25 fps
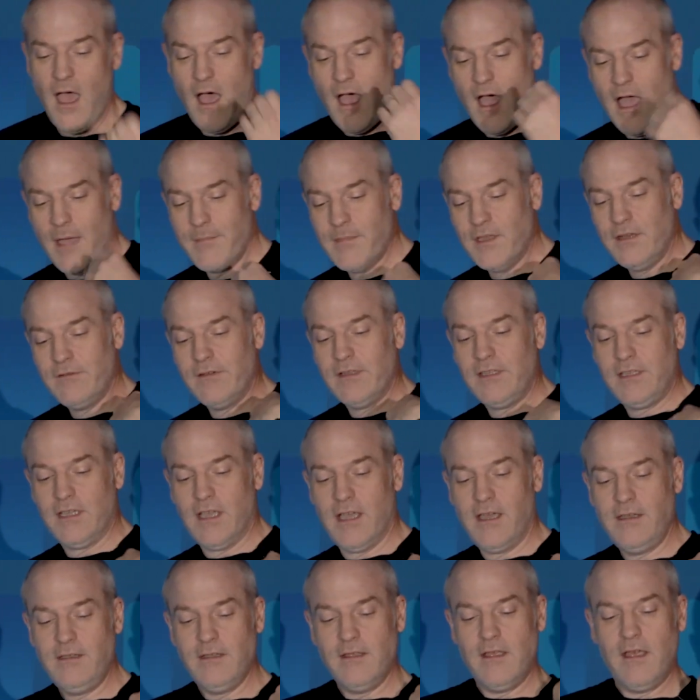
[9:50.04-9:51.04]
I'm going to
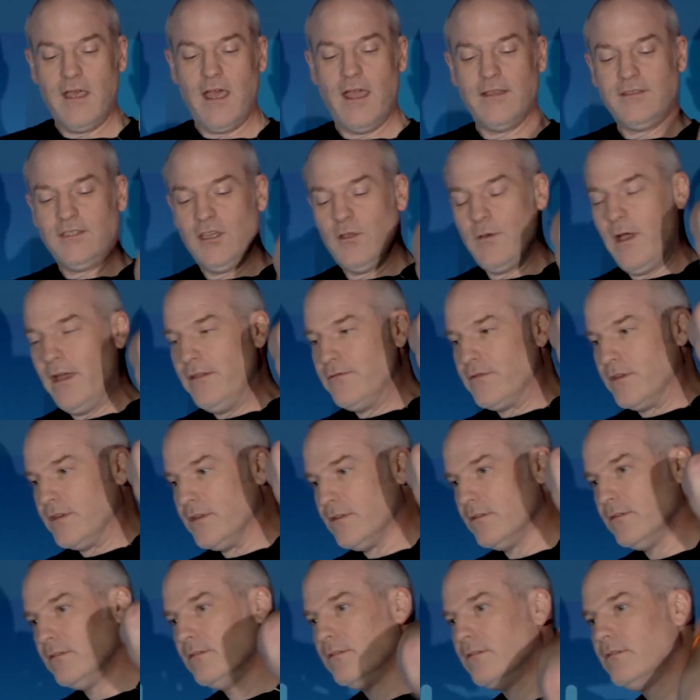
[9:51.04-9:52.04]
return a 200.
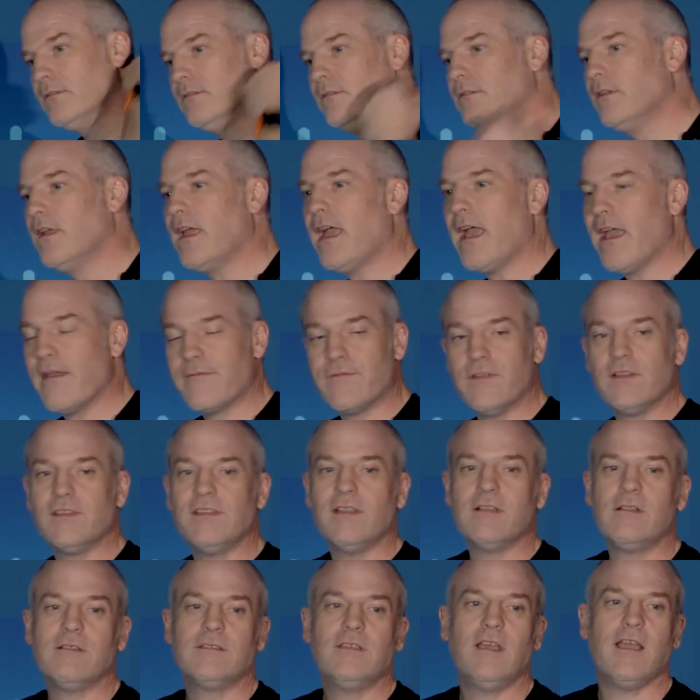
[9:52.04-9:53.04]
Every
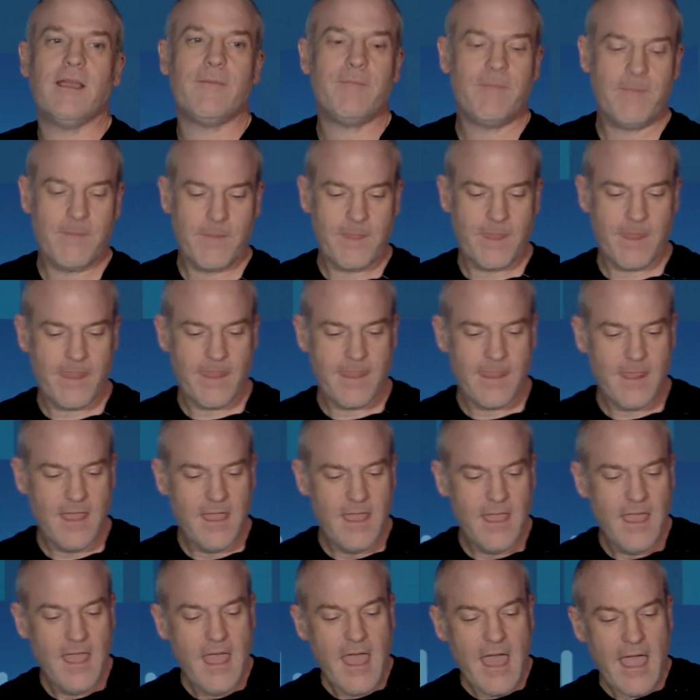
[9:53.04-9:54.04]
single time.
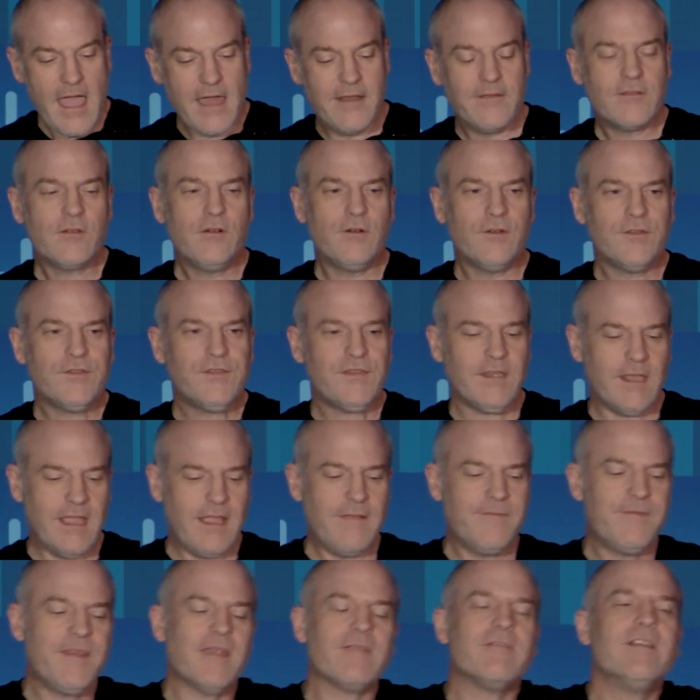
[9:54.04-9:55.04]
And of course,
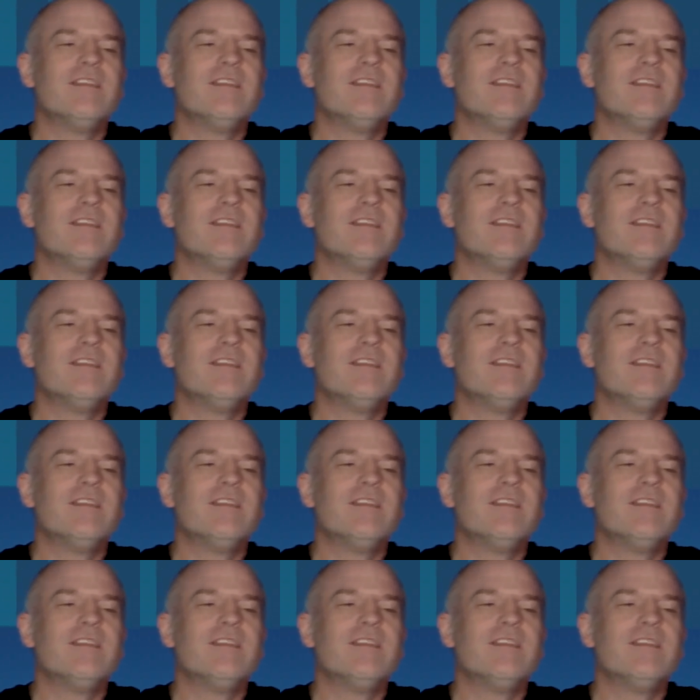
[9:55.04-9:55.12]
if there